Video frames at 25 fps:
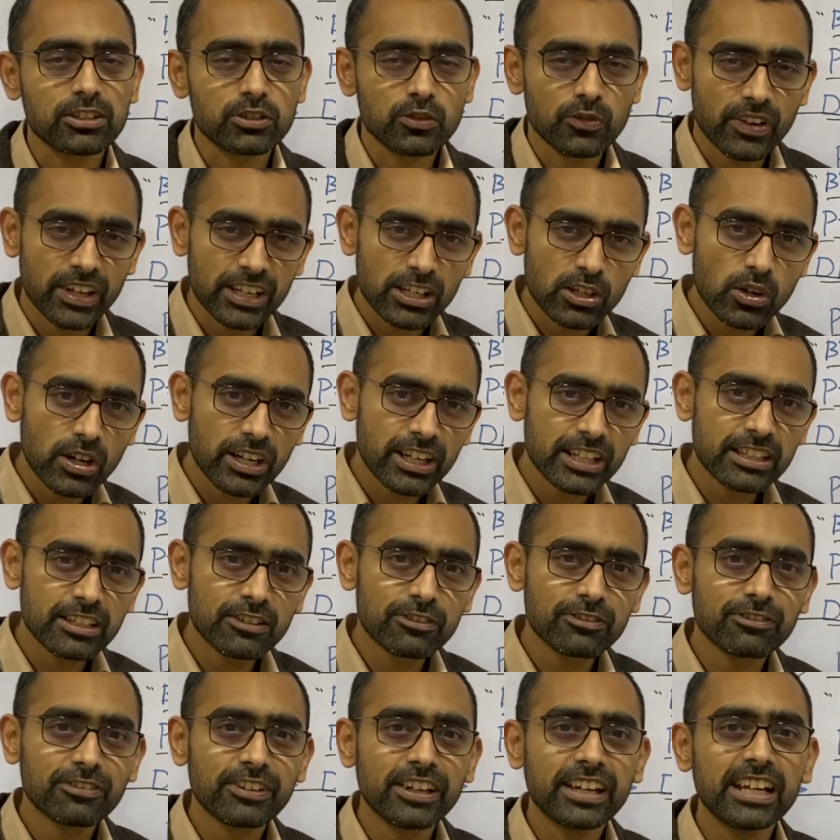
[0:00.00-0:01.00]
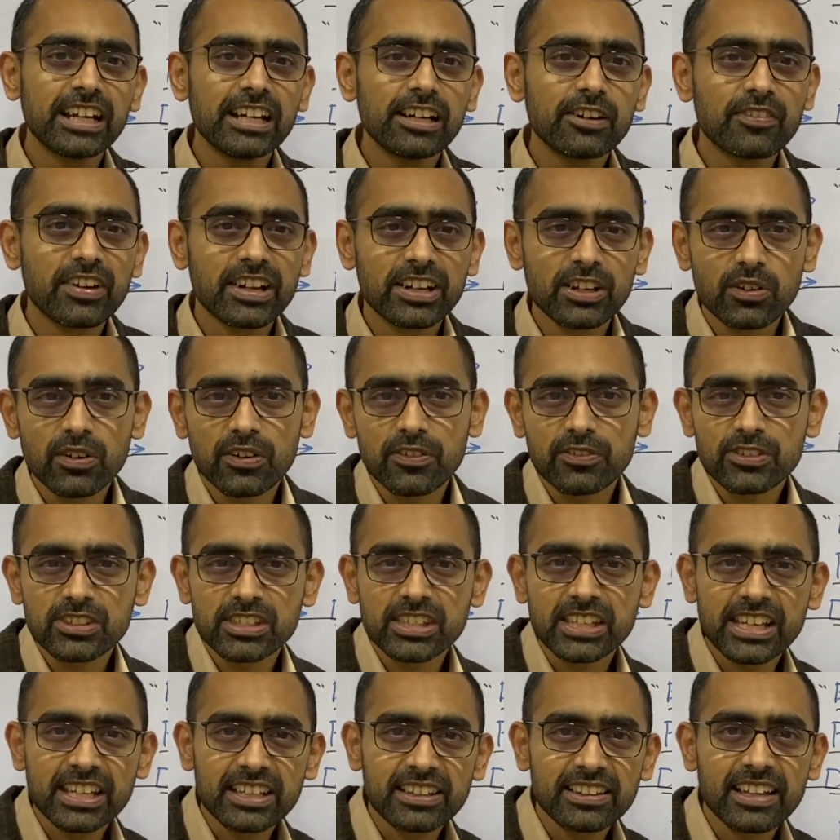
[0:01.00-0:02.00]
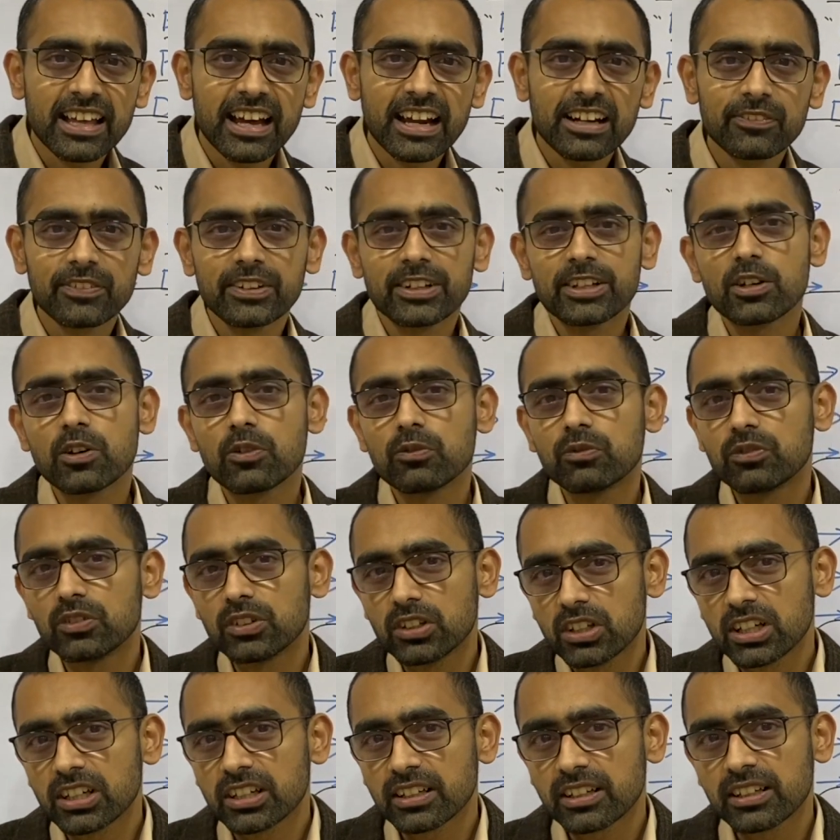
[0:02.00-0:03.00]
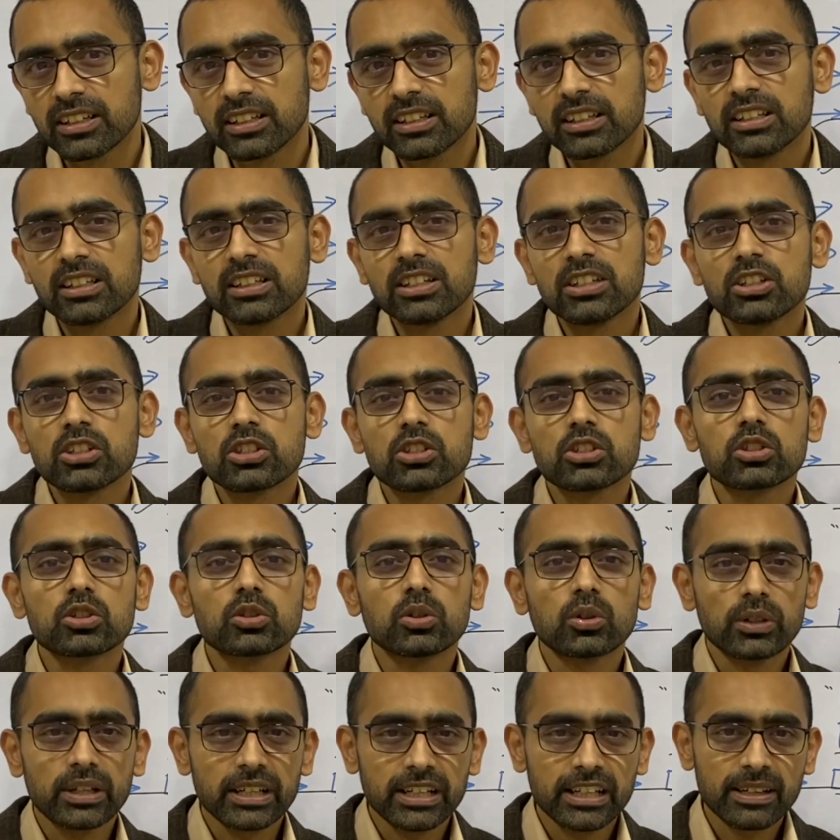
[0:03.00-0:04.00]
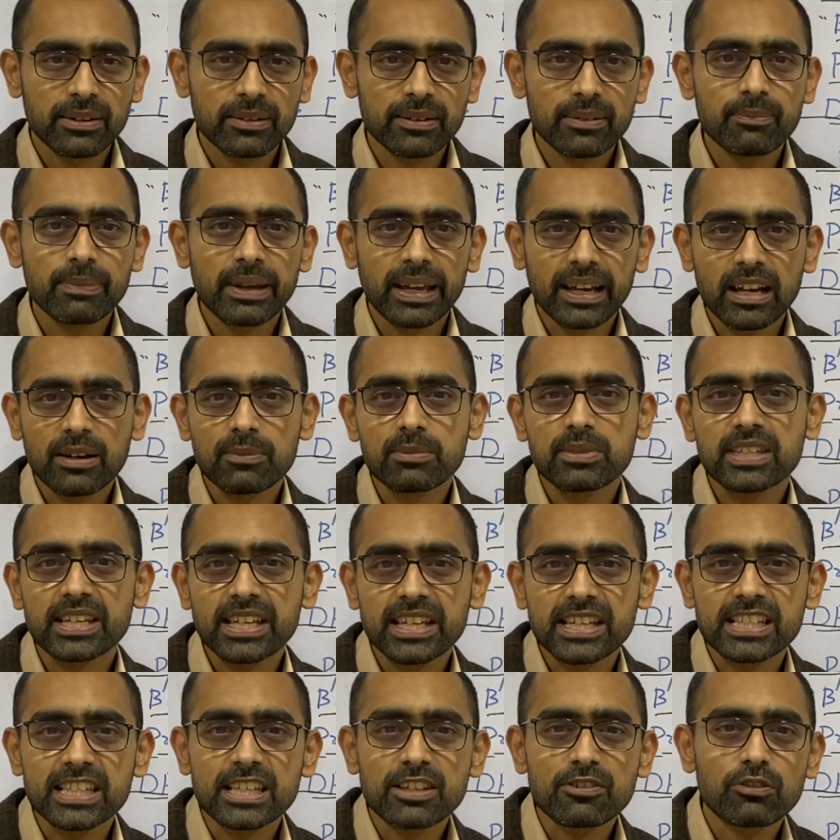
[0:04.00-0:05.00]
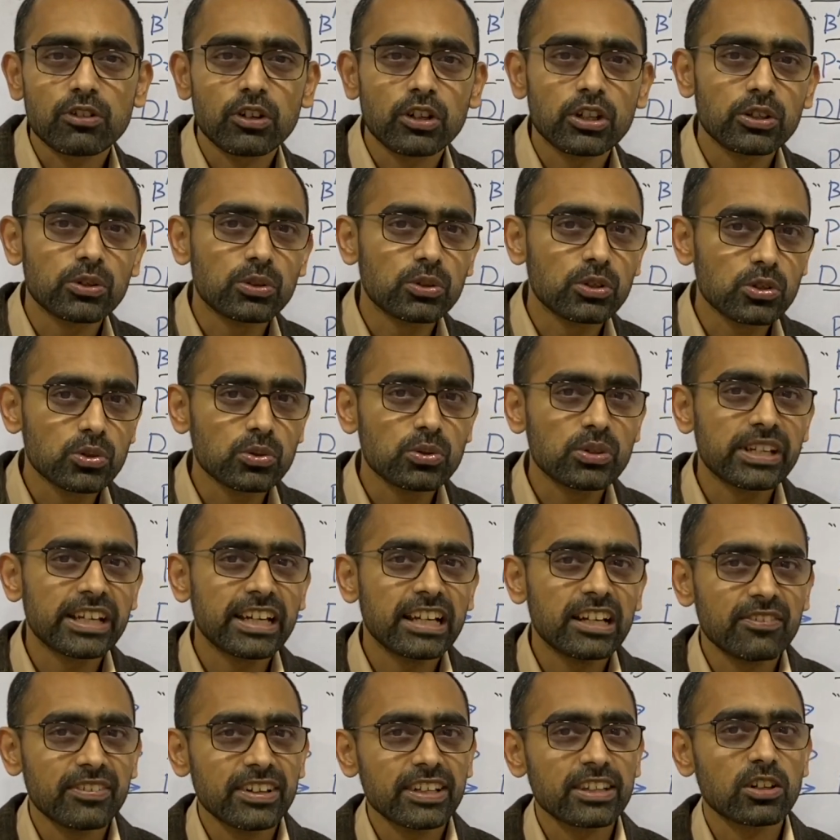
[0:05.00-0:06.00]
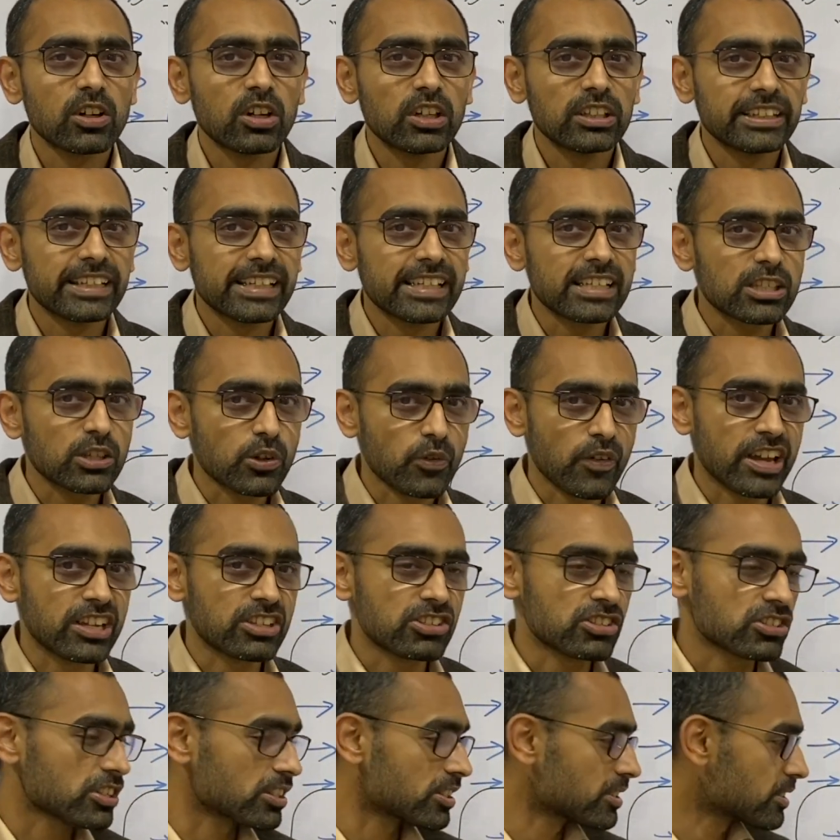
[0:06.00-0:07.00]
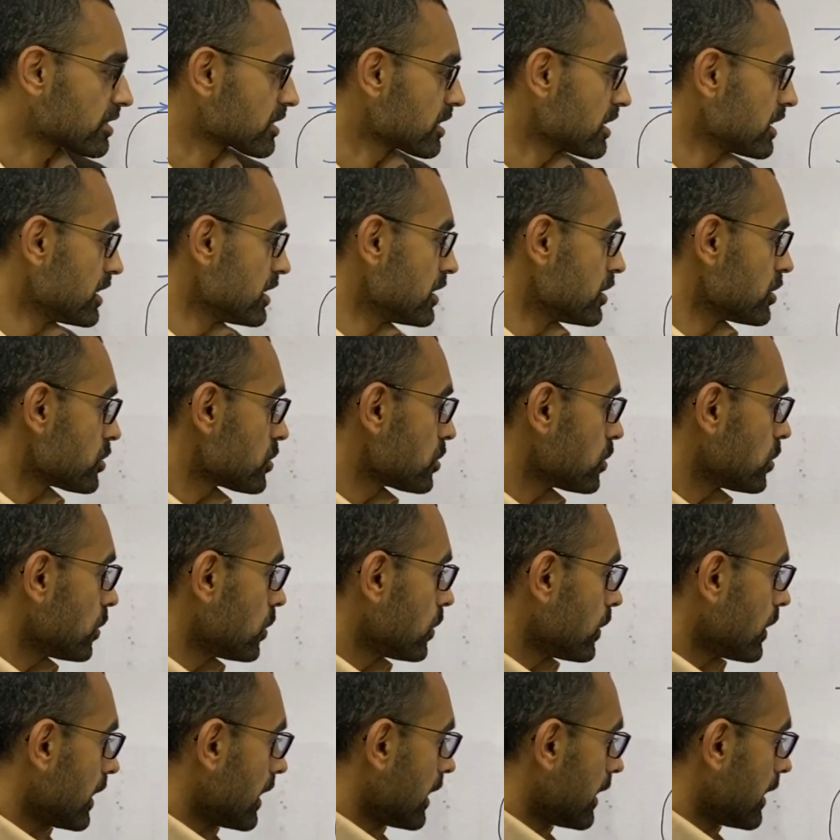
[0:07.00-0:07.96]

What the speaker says: So when you are in the field, when you have seen that, when you have worked, so it becomes easy for you to deal with all these questions. So